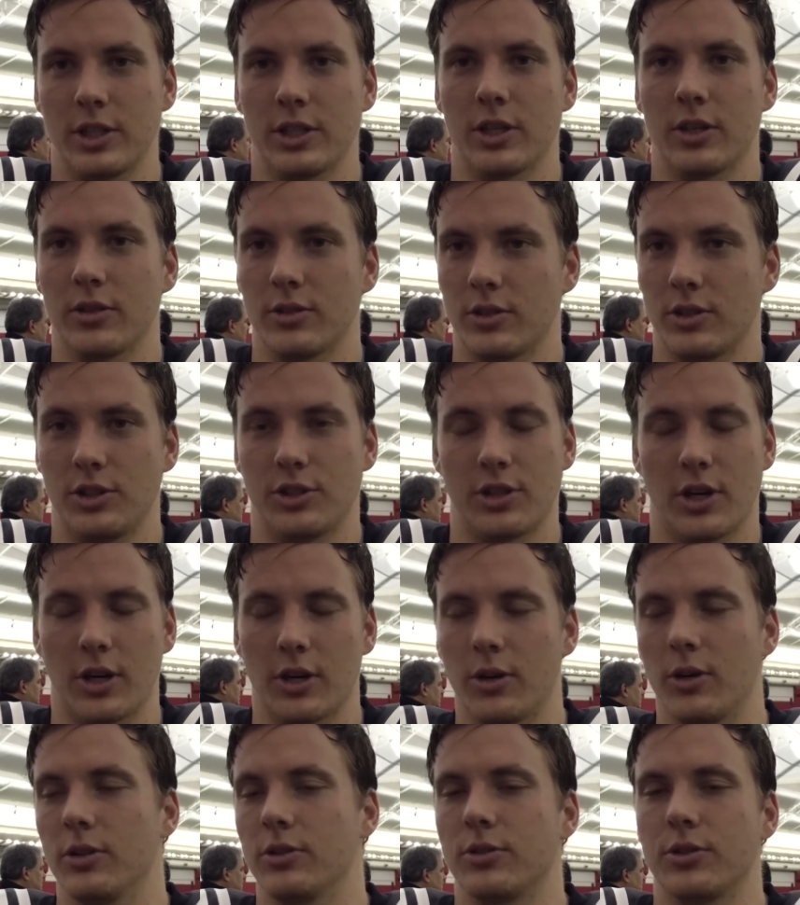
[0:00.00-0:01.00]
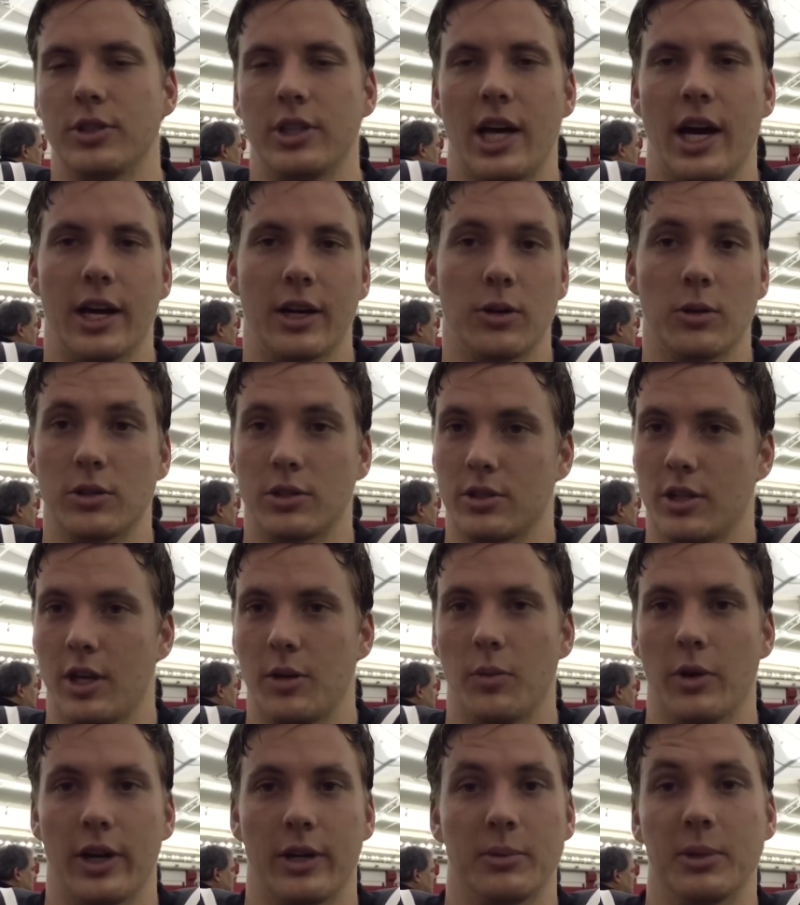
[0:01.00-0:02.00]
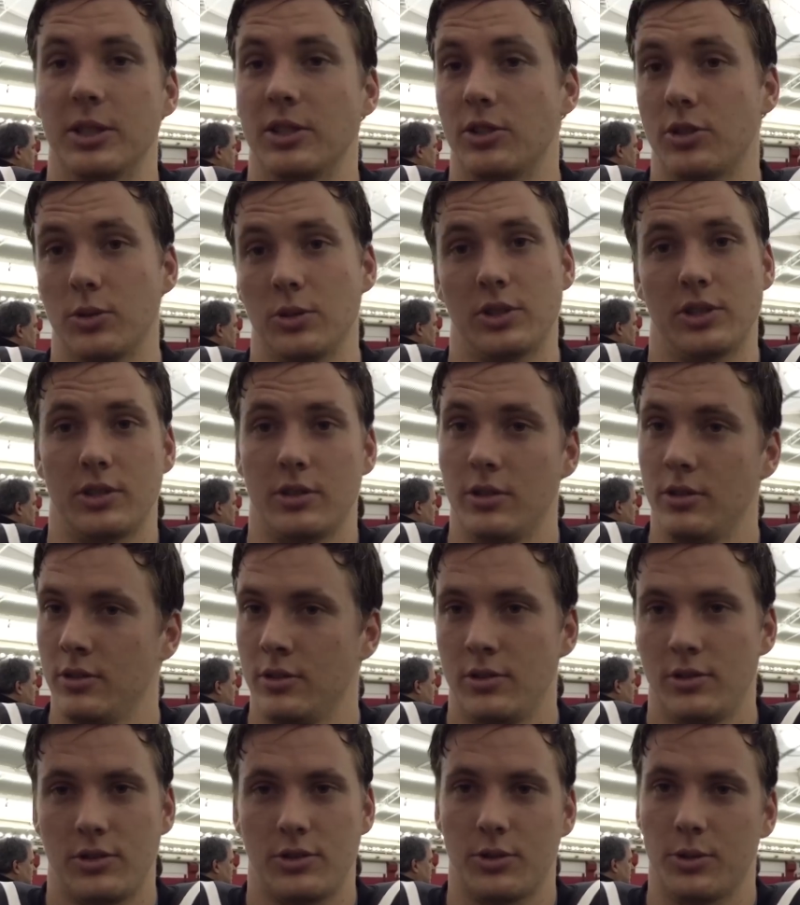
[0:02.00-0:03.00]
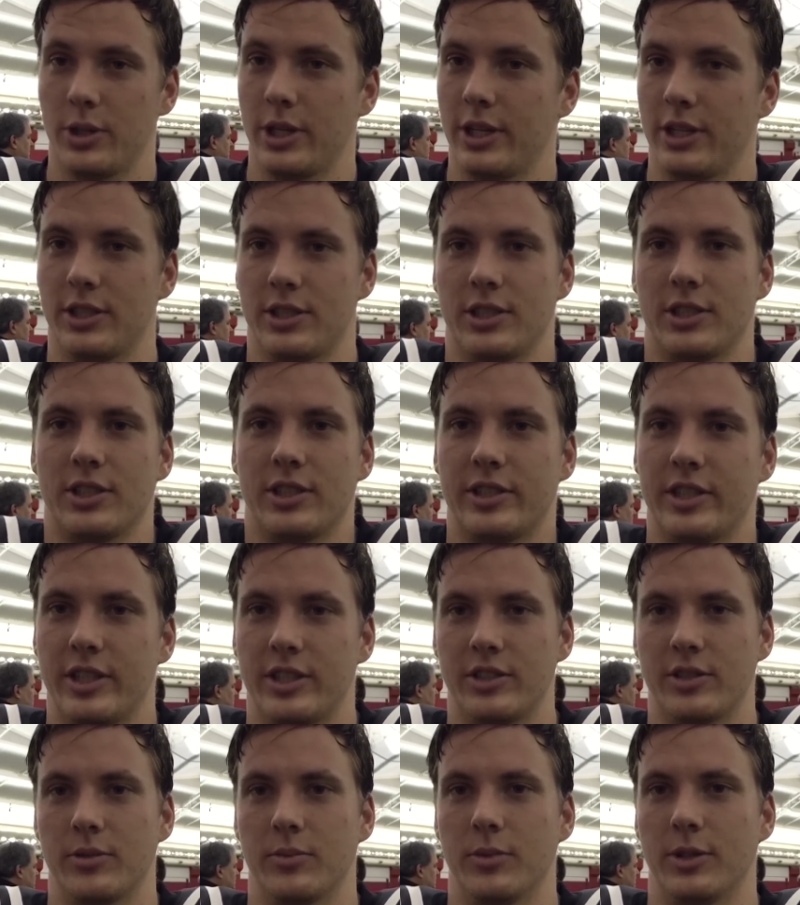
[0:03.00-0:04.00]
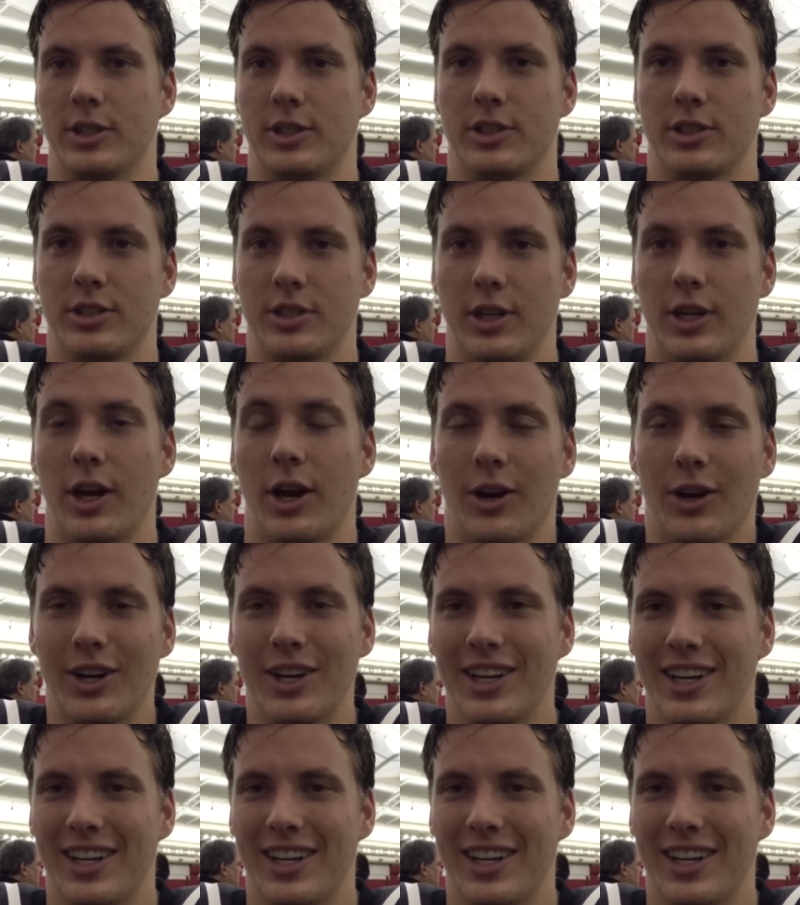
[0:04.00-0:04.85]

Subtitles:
You know, yeah, you start going through that. Coach Ludwig been two years in the system, which, you know,